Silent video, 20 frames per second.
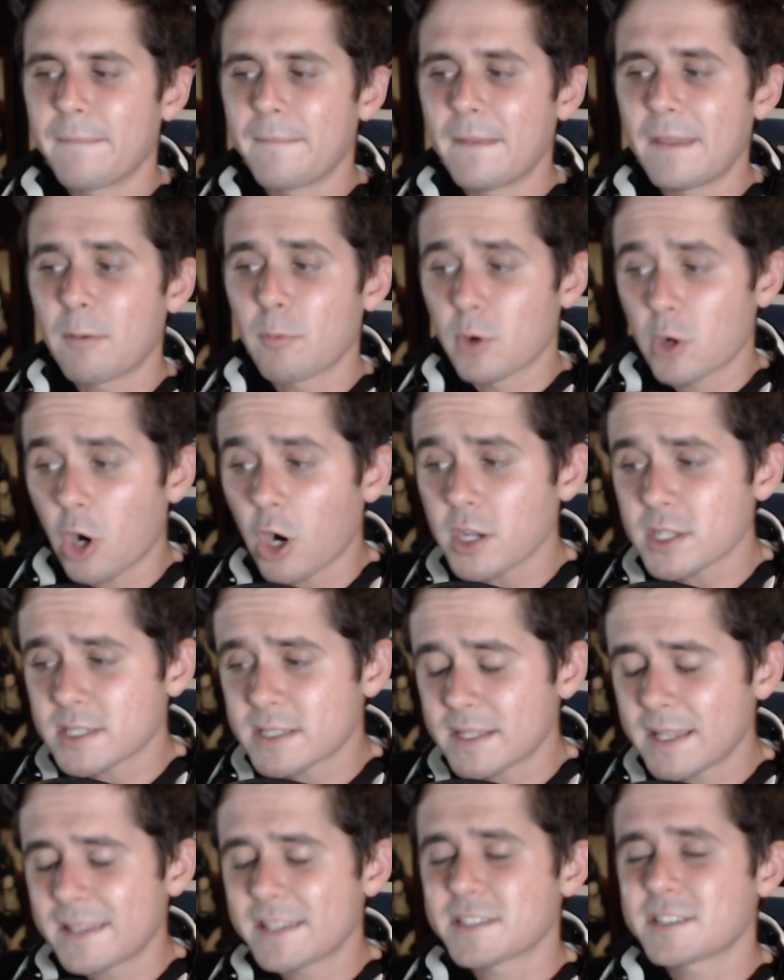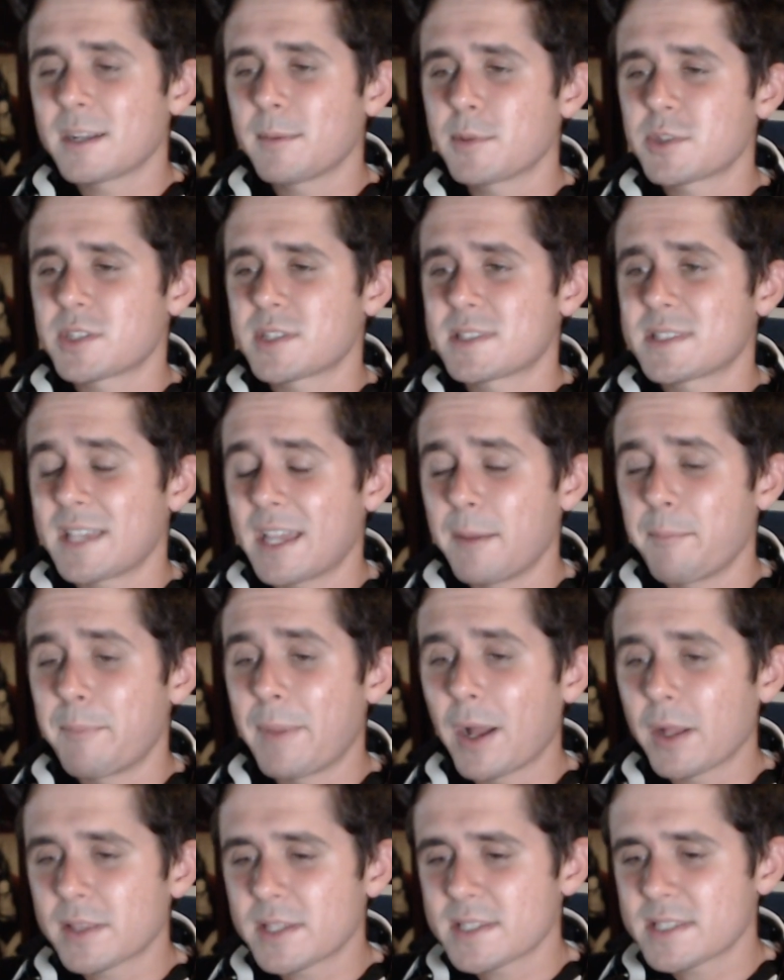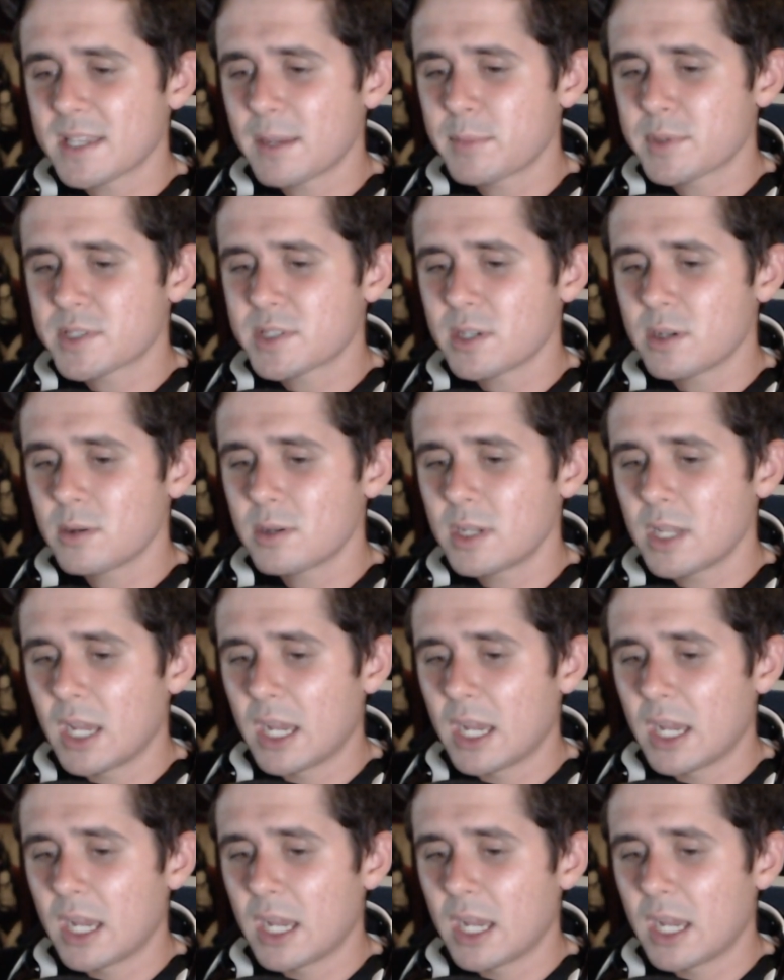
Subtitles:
In regards to that, there's not much to say about this episode.